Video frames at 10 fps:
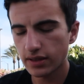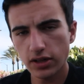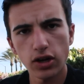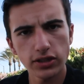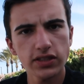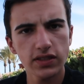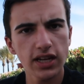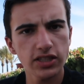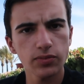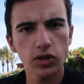you know, it's
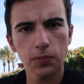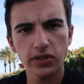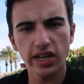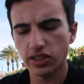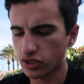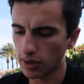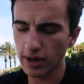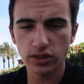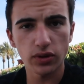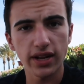got some good percentage, so I
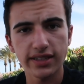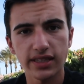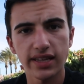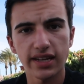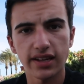might as well not delete